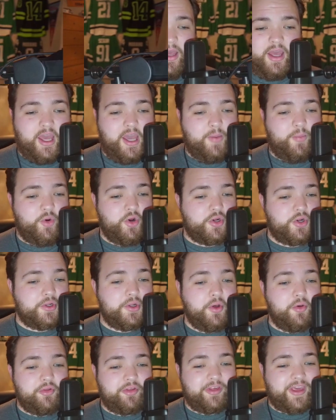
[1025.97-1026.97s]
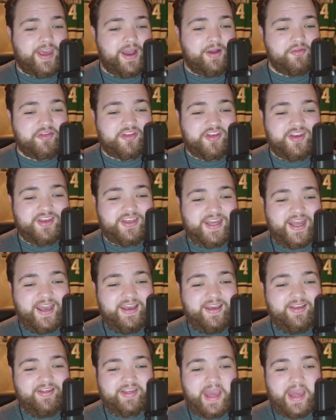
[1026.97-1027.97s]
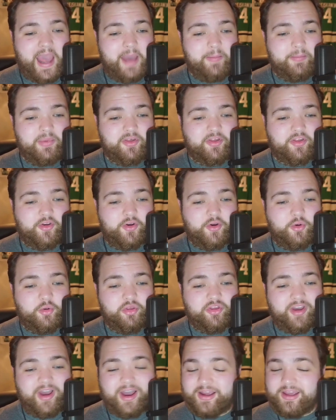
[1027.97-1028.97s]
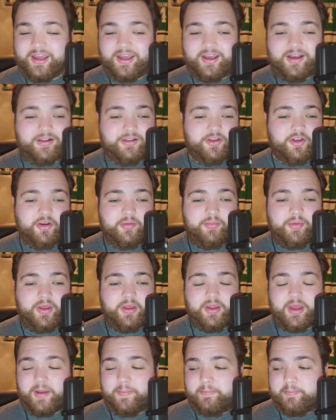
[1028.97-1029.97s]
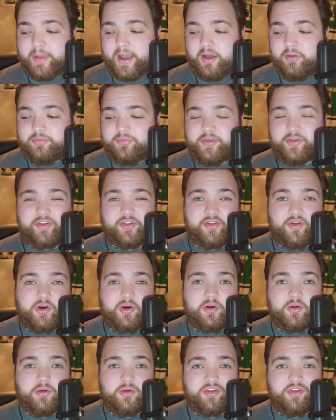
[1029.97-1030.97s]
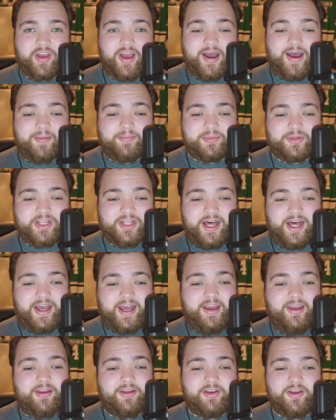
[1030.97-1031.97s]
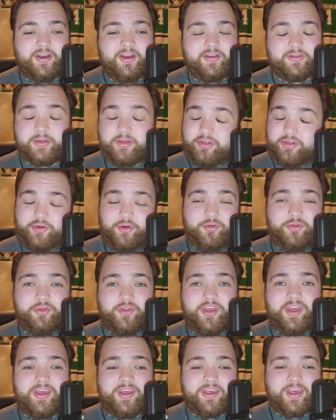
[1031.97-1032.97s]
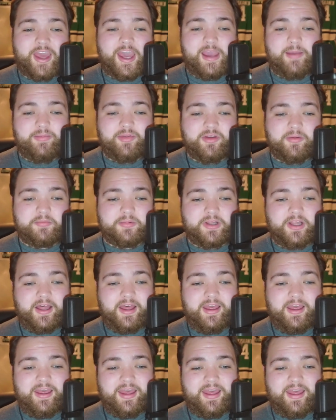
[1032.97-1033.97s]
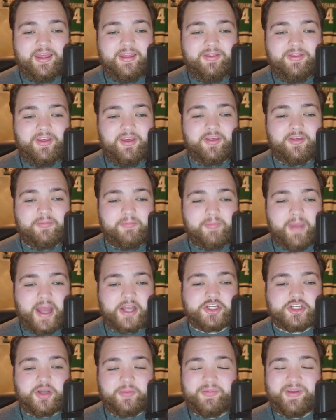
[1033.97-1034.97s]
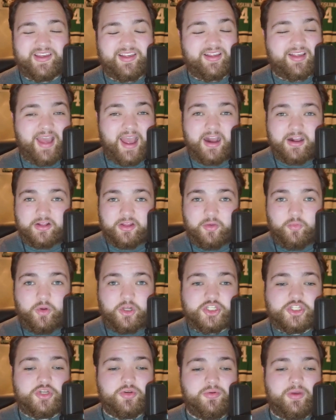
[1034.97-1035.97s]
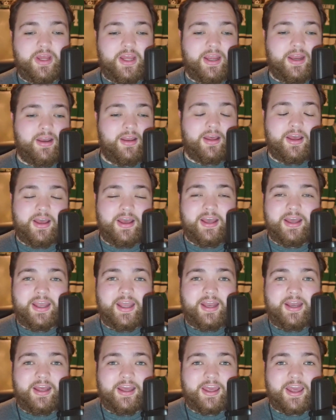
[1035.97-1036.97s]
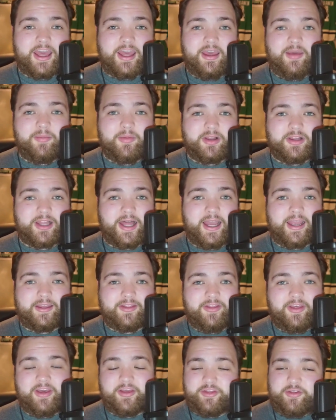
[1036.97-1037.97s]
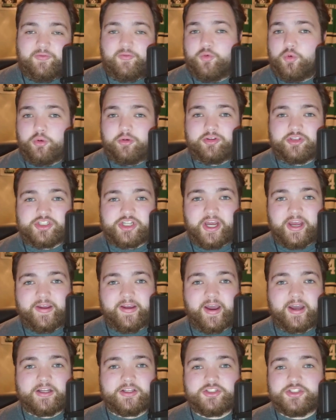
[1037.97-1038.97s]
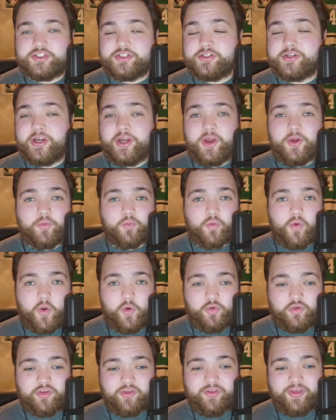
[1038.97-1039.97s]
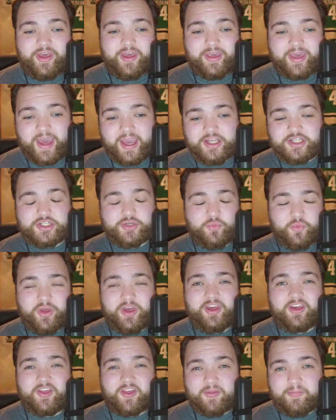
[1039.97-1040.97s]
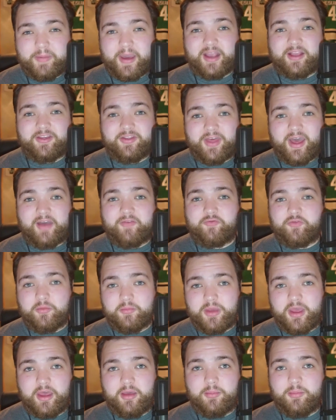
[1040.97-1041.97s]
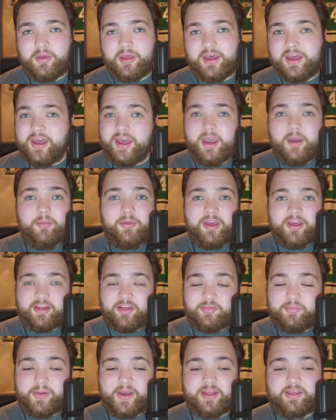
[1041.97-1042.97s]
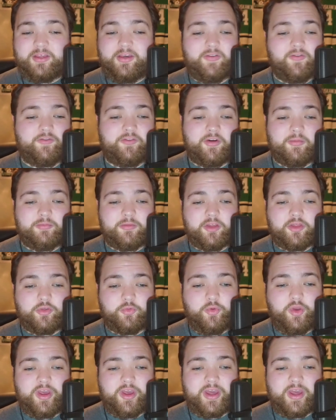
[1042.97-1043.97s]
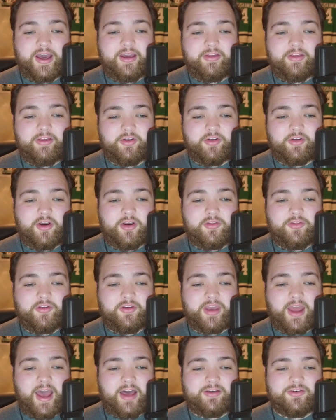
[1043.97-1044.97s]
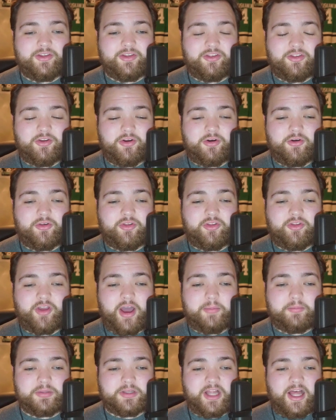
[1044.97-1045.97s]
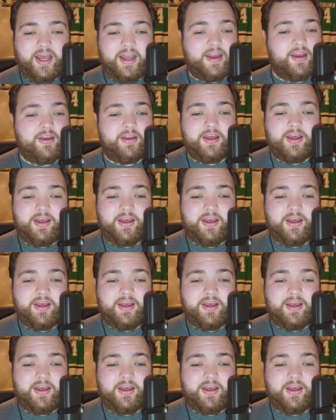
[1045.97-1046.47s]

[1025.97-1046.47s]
And we're closing out today's episode talking a little bit about the Stars' top line. They certainly came to play in this matchup exactly what you need in a game like this. Of course, Jake Oettinger rose to the occasion. We expect that from him, and we expect it from the three guys on the Dallas Stars top line.